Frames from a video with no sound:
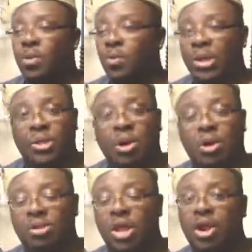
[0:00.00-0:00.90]
We can
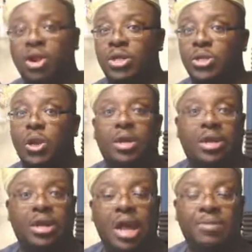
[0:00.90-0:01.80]
talk there. You can talk in
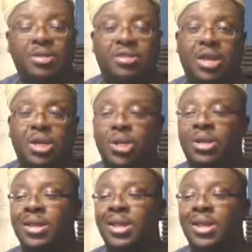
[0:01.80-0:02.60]
the comment section.